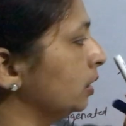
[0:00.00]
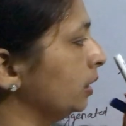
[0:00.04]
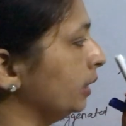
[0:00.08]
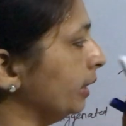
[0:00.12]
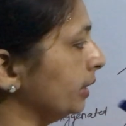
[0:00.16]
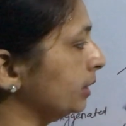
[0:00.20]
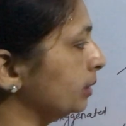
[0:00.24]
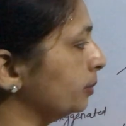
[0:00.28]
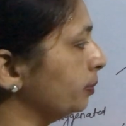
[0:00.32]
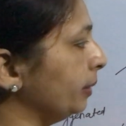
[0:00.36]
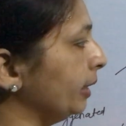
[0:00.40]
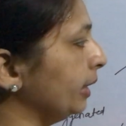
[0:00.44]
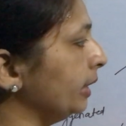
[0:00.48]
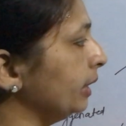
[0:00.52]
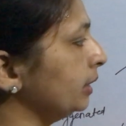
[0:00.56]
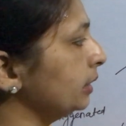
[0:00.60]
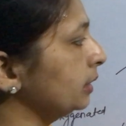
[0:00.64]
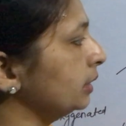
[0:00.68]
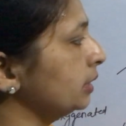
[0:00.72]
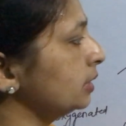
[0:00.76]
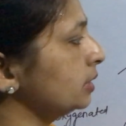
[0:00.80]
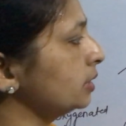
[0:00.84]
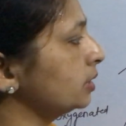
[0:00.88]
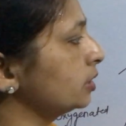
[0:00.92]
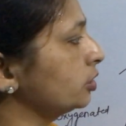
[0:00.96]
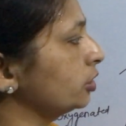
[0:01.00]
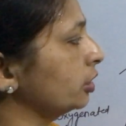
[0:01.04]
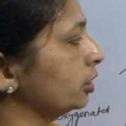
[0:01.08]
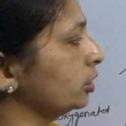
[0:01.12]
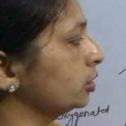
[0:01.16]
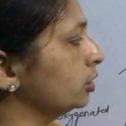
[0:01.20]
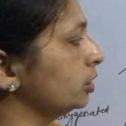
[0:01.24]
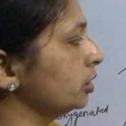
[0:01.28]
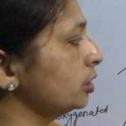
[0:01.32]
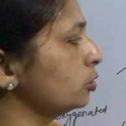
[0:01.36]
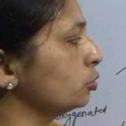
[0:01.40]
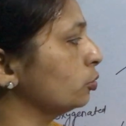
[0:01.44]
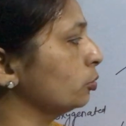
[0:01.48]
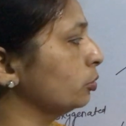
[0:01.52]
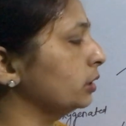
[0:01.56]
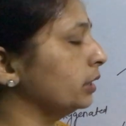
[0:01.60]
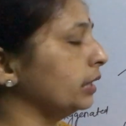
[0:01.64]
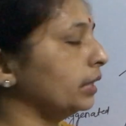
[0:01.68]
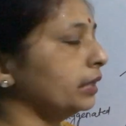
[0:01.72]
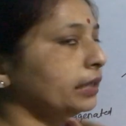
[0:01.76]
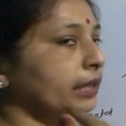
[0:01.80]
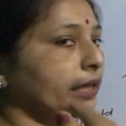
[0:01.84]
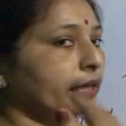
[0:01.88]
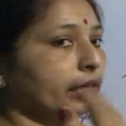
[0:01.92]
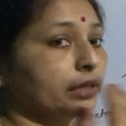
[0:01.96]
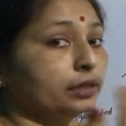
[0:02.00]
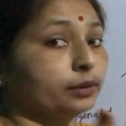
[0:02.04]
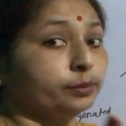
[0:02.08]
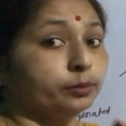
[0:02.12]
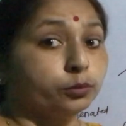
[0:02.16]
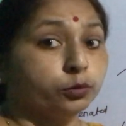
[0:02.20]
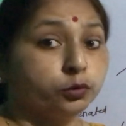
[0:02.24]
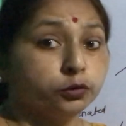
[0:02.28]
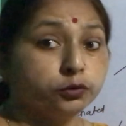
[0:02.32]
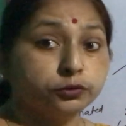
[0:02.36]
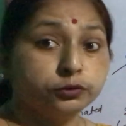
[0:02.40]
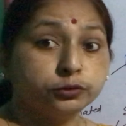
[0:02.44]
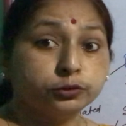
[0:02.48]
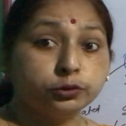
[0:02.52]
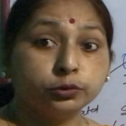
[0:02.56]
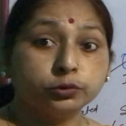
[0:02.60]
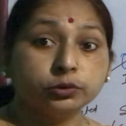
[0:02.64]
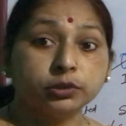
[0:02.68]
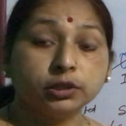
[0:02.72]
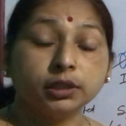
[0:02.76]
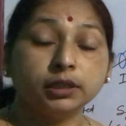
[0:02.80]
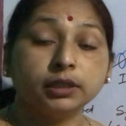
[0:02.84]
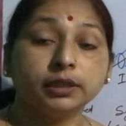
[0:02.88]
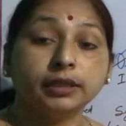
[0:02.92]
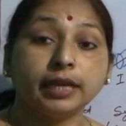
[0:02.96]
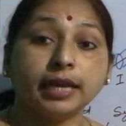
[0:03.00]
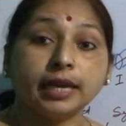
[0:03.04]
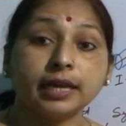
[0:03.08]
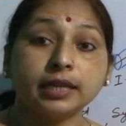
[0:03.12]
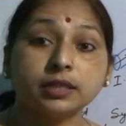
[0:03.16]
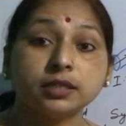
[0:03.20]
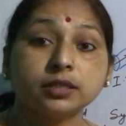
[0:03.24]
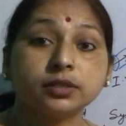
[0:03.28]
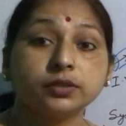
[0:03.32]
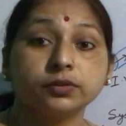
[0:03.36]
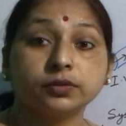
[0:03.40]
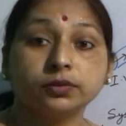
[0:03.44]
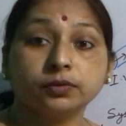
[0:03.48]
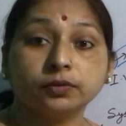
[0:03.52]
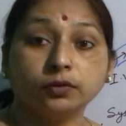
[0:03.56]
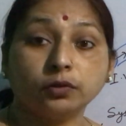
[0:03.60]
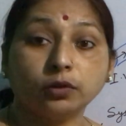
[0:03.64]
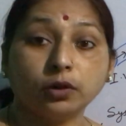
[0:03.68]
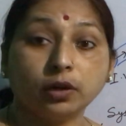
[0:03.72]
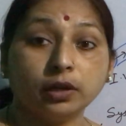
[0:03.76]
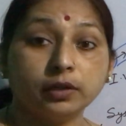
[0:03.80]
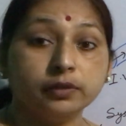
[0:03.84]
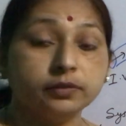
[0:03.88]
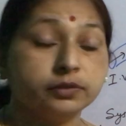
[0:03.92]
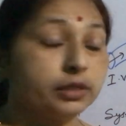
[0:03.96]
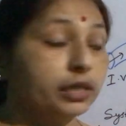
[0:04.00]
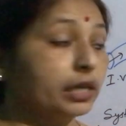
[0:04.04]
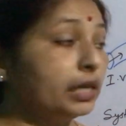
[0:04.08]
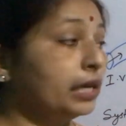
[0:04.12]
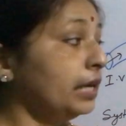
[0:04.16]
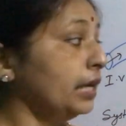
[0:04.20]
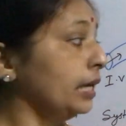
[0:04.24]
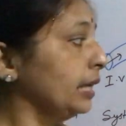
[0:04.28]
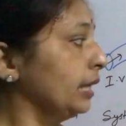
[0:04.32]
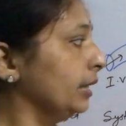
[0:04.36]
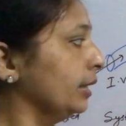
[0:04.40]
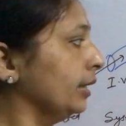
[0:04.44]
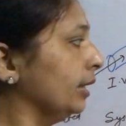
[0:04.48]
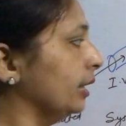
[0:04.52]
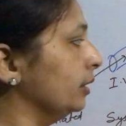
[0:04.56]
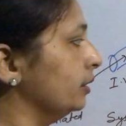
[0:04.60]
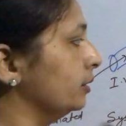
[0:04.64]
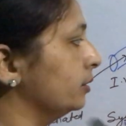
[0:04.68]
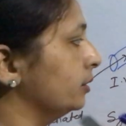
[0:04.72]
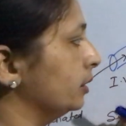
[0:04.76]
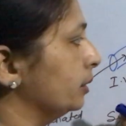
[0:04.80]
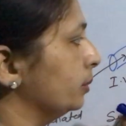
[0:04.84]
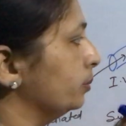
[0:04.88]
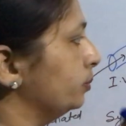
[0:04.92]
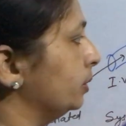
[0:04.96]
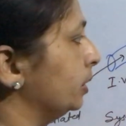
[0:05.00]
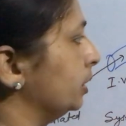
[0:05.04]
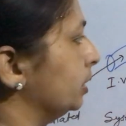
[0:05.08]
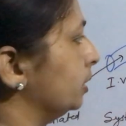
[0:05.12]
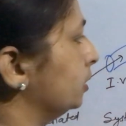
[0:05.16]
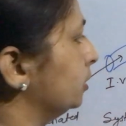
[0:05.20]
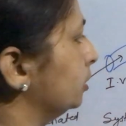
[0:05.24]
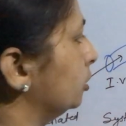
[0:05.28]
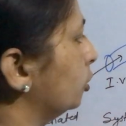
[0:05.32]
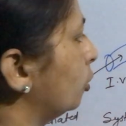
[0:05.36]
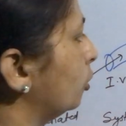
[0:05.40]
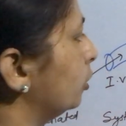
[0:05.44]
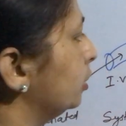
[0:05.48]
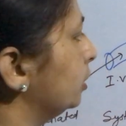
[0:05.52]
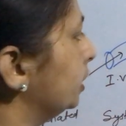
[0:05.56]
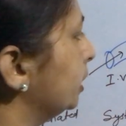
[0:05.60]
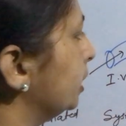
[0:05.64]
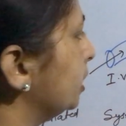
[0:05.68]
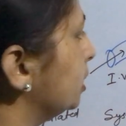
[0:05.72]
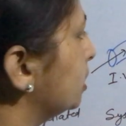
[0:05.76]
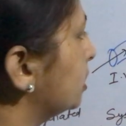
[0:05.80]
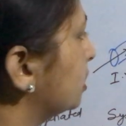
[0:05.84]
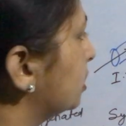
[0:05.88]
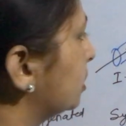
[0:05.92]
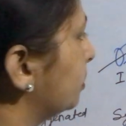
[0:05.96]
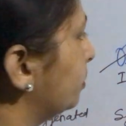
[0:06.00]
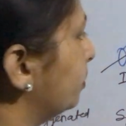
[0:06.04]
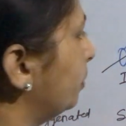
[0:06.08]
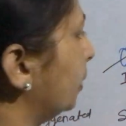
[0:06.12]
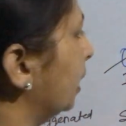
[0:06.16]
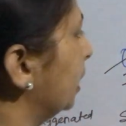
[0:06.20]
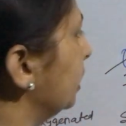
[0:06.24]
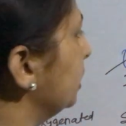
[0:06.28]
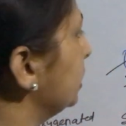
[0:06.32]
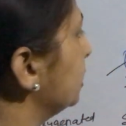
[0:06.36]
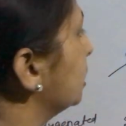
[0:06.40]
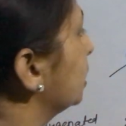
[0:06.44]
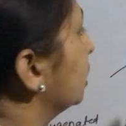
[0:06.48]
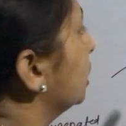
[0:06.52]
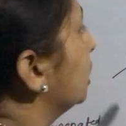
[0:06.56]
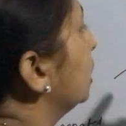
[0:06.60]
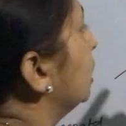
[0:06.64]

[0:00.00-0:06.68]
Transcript: explaining this structure so that I will move to the next valves and I will rub all these parts.